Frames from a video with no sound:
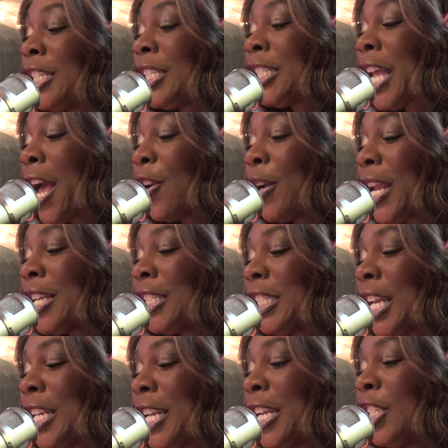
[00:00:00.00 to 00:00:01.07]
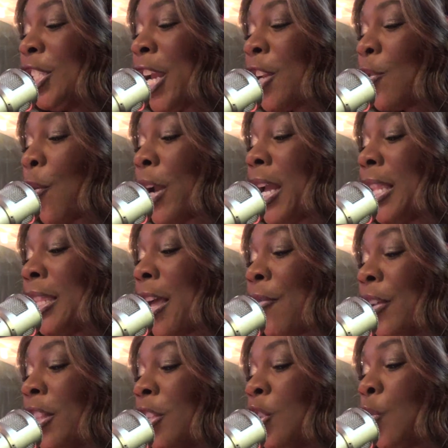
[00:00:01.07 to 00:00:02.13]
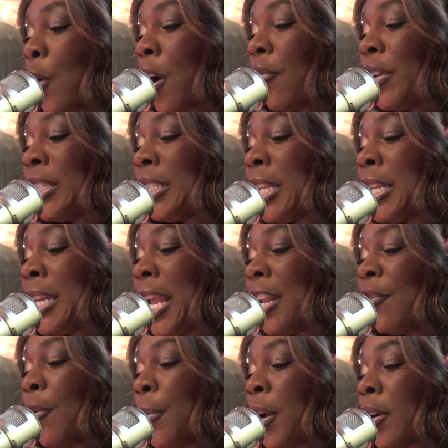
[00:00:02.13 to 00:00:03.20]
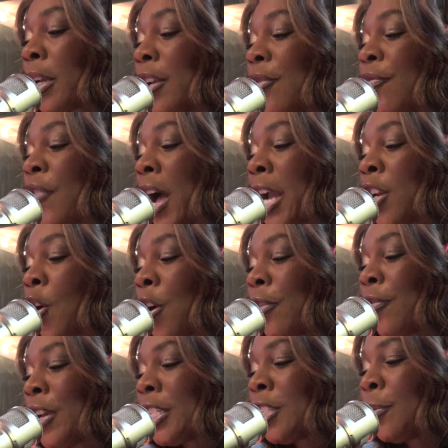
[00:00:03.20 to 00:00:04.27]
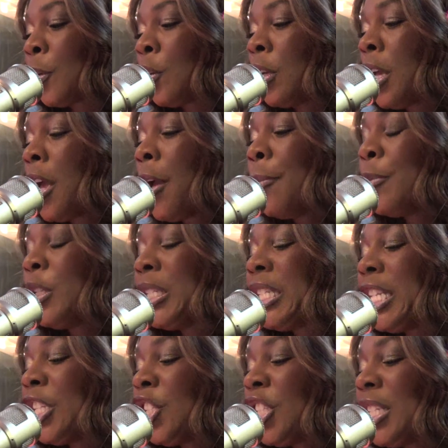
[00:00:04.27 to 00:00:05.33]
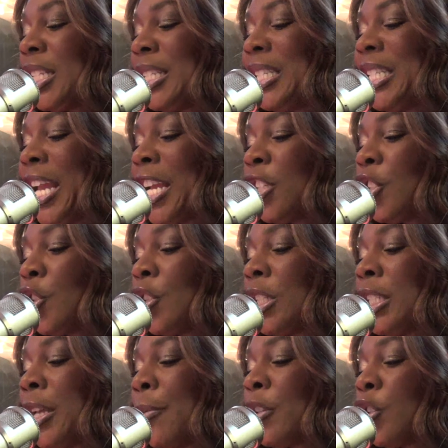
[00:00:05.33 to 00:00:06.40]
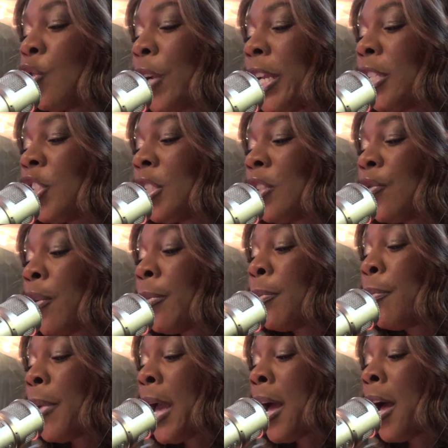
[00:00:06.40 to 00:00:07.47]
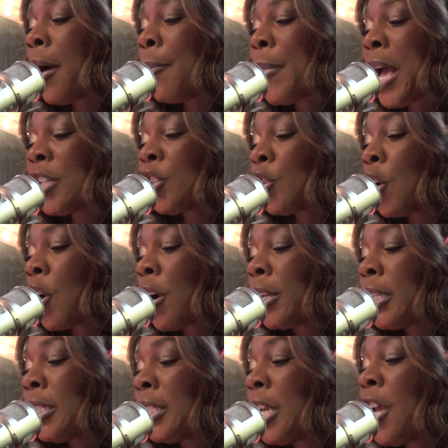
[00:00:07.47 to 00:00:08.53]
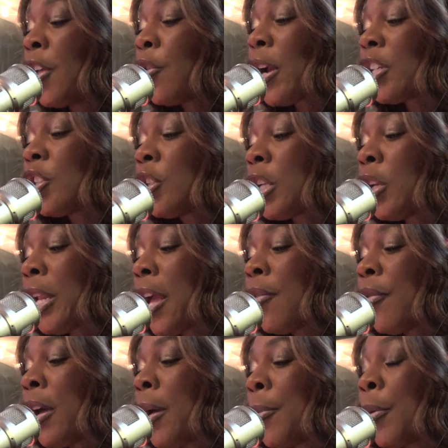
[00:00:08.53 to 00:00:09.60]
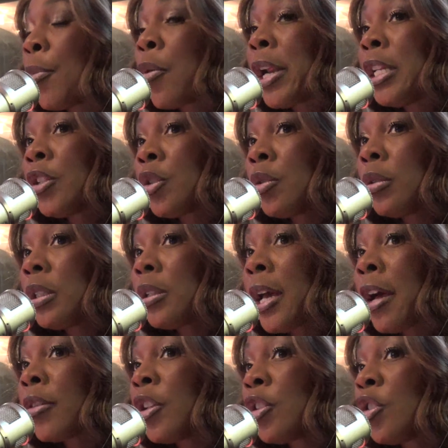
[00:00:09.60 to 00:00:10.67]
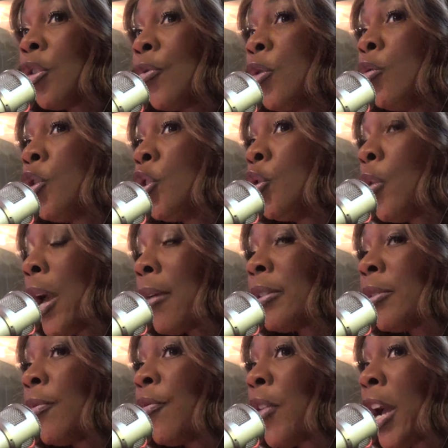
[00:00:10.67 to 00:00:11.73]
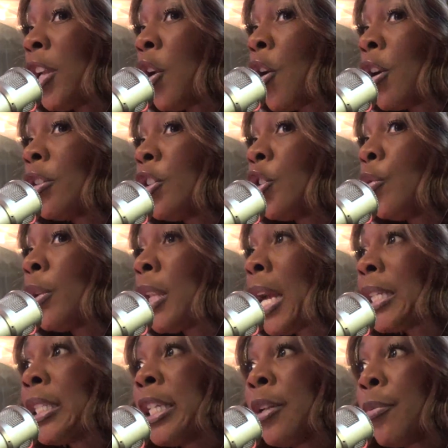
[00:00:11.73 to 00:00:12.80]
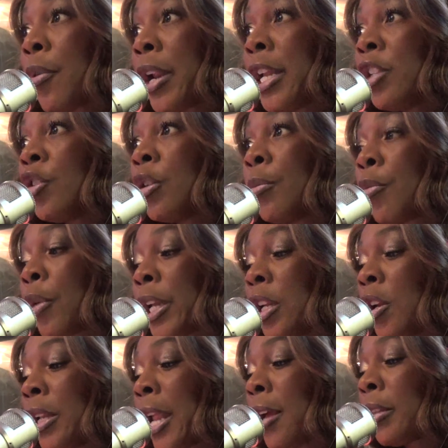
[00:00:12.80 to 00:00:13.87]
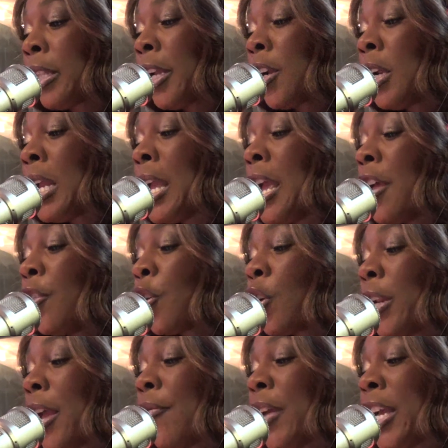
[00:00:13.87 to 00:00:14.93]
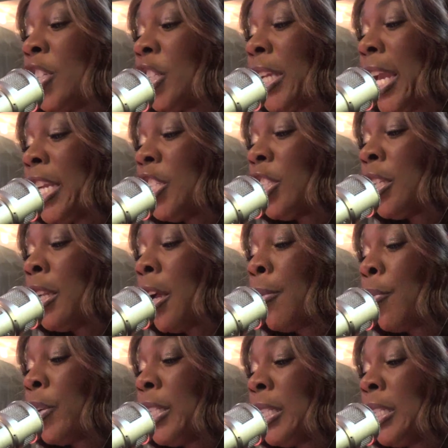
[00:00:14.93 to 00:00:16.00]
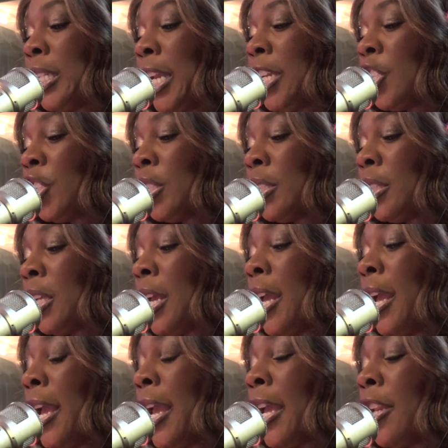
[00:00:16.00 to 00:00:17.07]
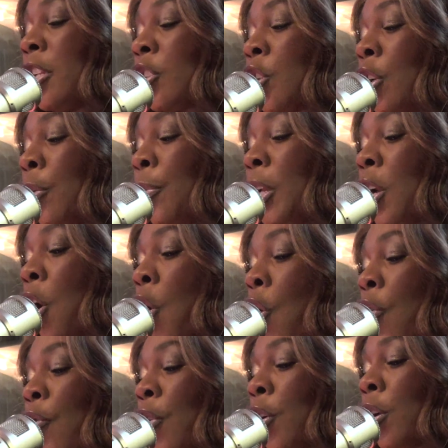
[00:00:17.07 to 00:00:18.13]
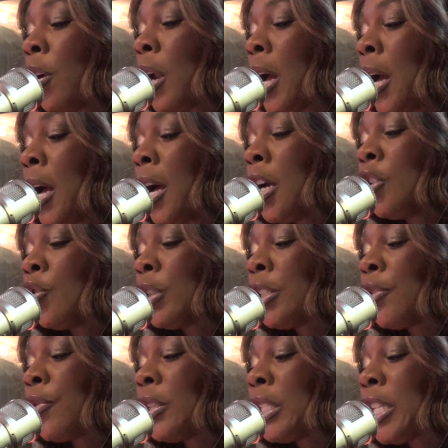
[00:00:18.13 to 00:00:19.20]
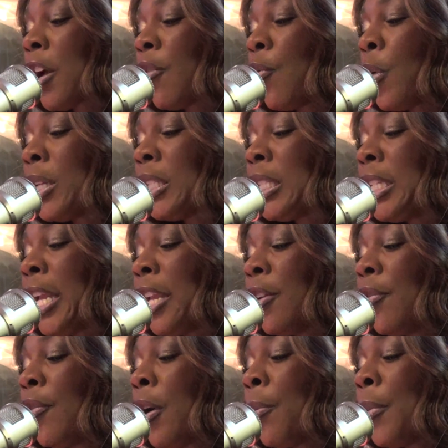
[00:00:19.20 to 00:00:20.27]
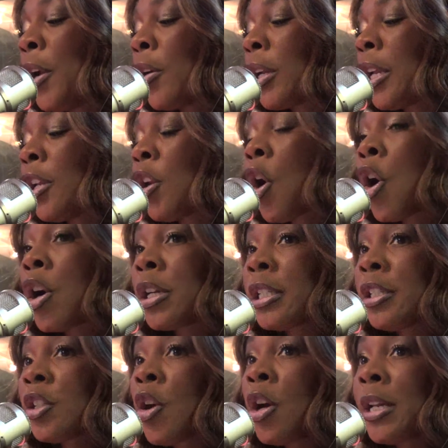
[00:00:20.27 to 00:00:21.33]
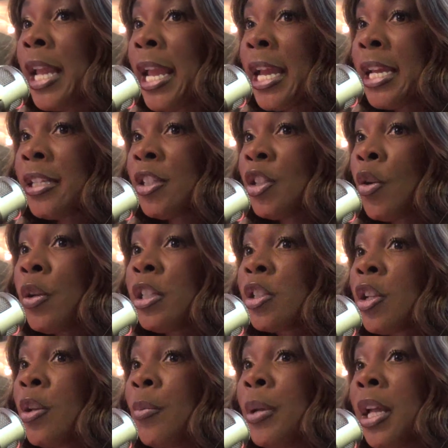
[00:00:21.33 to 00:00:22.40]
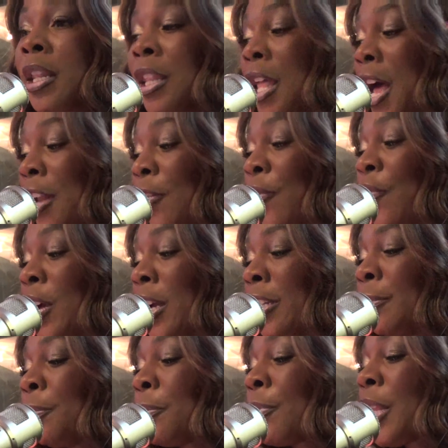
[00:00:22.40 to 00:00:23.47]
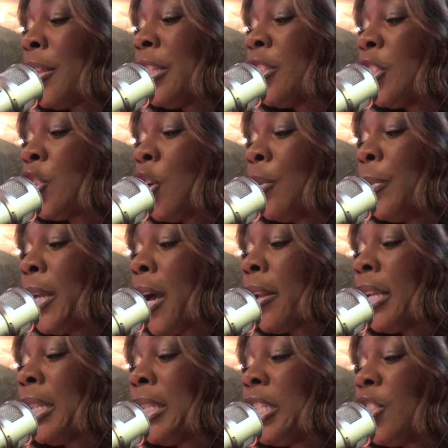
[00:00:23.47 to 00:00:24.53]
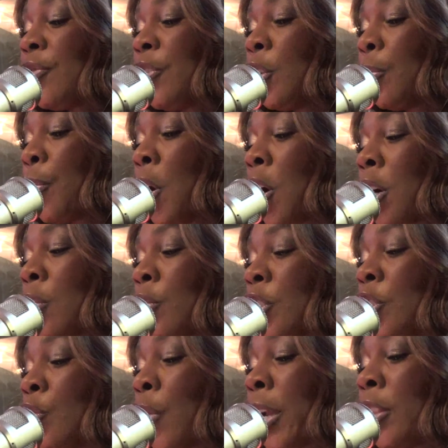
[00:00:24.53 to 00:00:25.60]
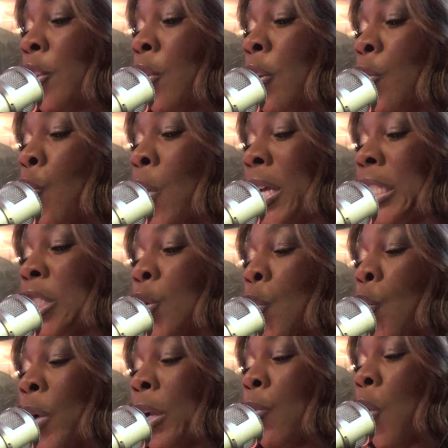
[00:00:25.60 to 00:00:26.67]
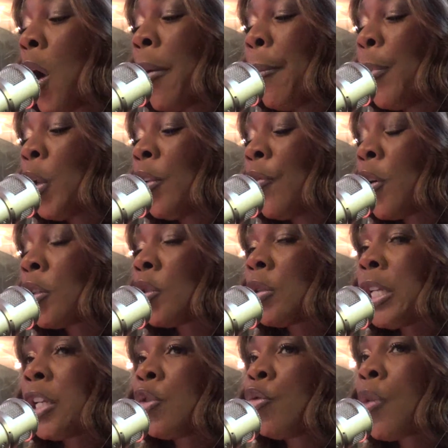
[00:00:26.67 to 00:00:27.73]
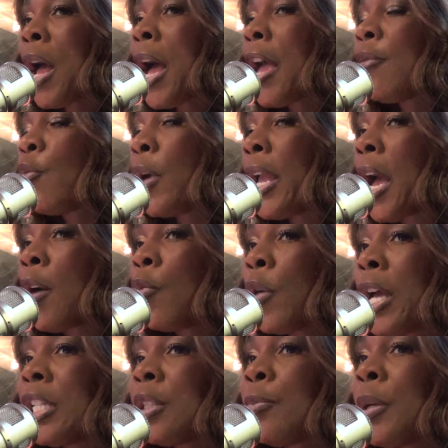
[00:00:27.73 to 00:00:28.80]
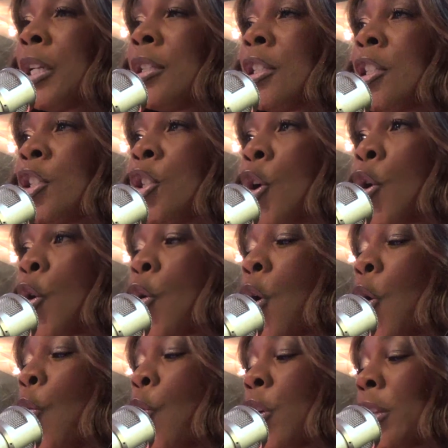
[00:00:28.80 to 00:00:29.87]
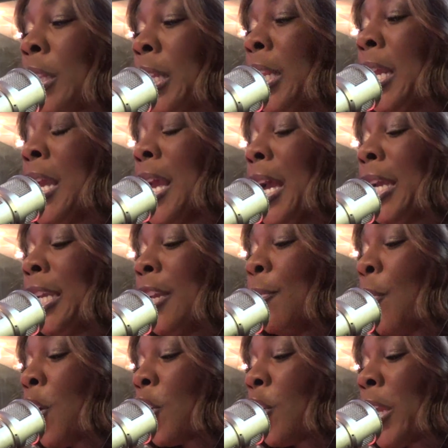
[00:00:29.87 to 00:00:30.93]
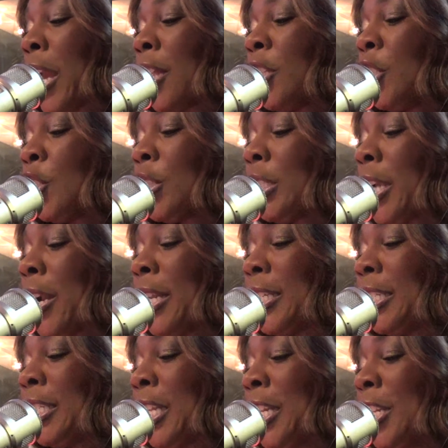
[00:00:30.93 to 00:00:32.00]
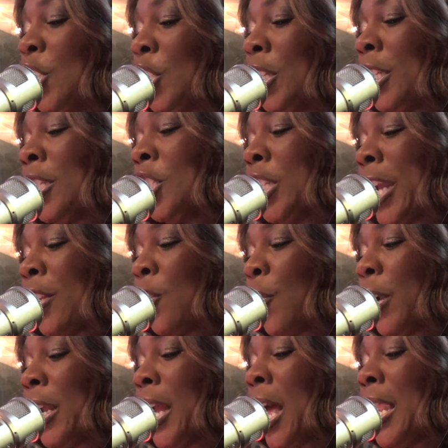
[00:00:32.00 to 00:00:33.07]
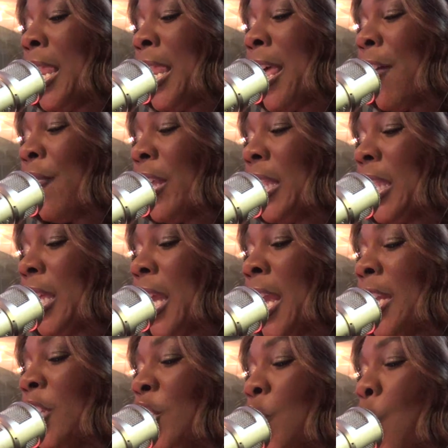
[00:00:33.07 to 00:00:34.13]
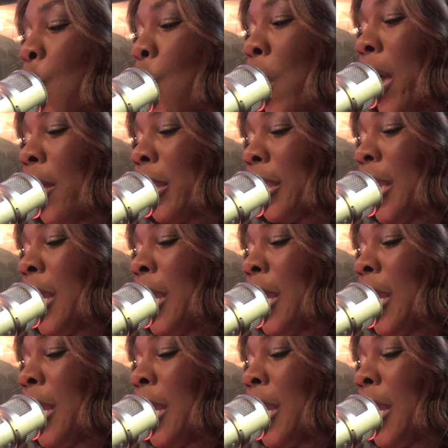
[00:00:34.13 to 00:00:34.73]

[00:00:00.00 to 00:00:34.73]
Saturday and Sunday, January 11th and 12th, is the Native American Fine Art Festival. Musicians, dancers, demonstrations from ma- uh, master artists. They're actually going to have um, appraisals out there. So if you do have some fine art that you would like to get appraised, you can bring it on out there. They're going to have education um, presentations, and it's going to be over a hundred different Southwest Native American artists on hand. So Wonderful. it's going to be a lot of fun. This is going to be out at Litchfield Park, which is right there on West Wigwam Boulevard. So take a drive way out west, but it's so worth it again, mark your calendar Saturday and Sunday, J- January 11th and 12th.